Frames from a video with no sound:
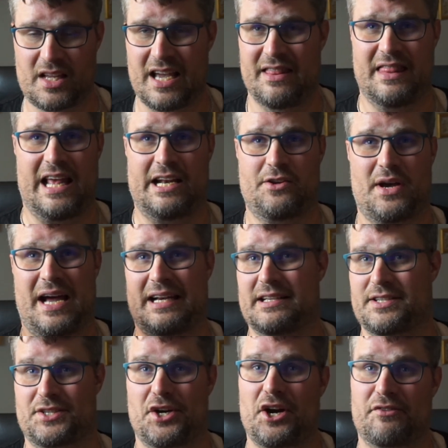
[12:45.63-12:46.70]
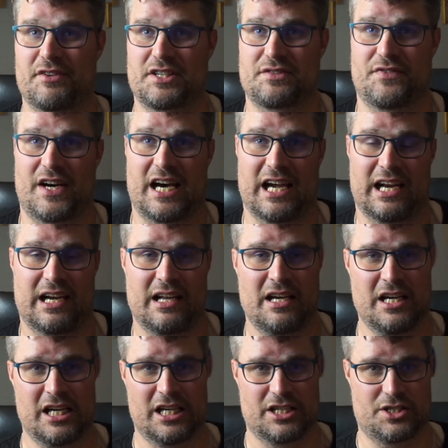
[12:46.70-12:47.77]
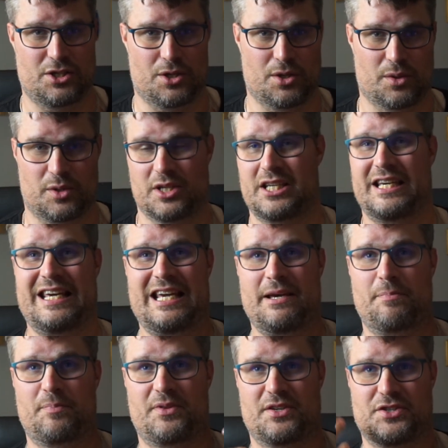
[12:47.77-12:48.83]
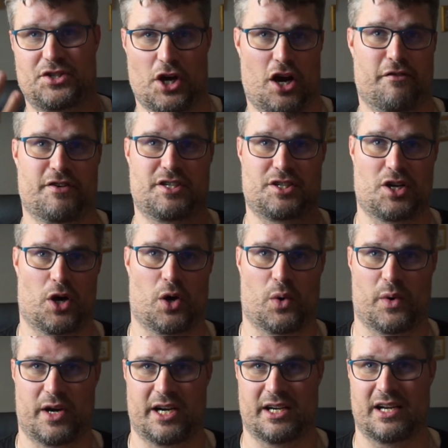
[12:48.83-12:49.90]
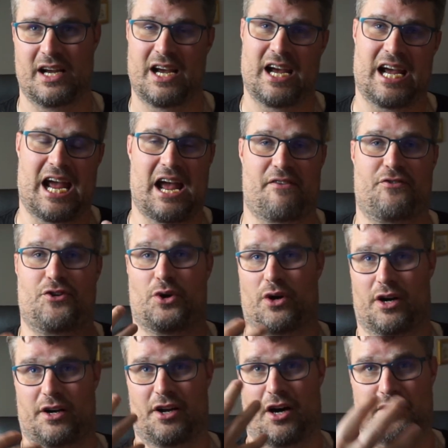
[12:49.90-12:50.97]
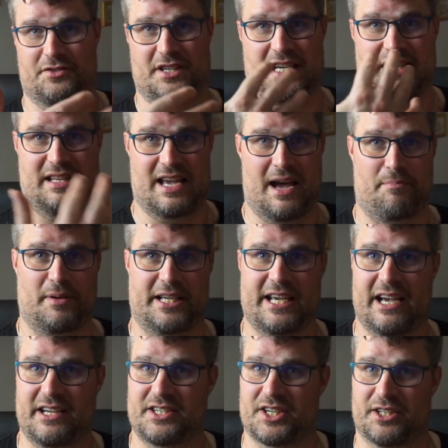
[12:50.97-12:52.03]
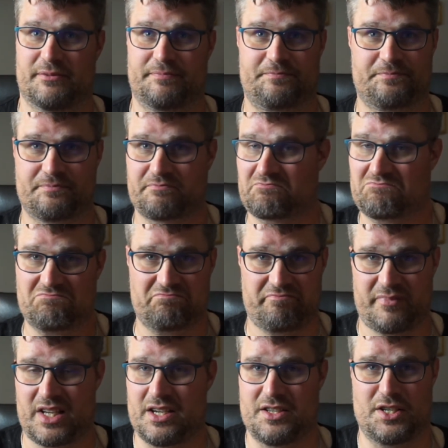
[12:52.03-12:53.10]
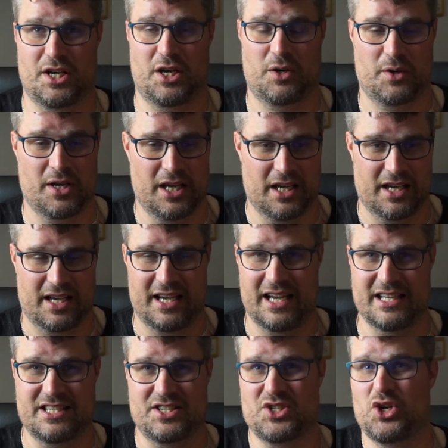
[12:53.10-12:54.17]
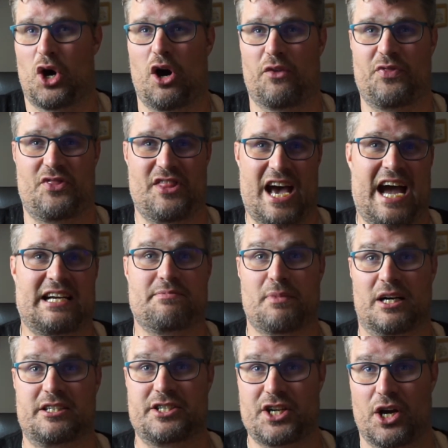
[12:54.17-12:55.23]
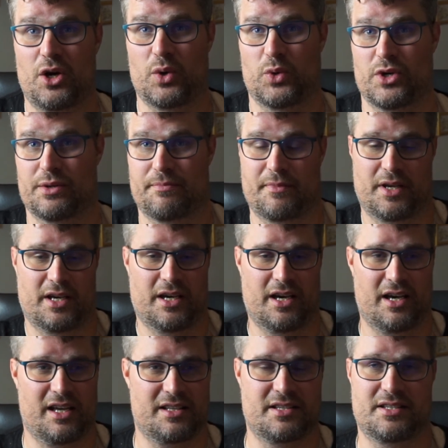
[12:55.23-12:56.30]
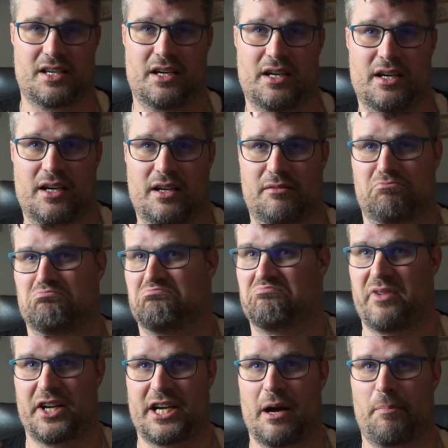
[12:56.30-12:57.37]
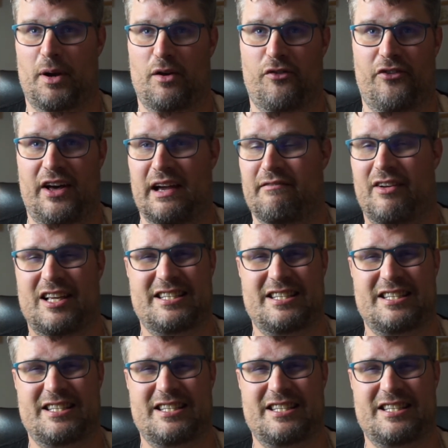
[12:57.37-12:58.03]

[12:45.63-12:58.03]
And then you had a service file to keep the service going if you are not in the application. So it's not that much code. It's a couple of files.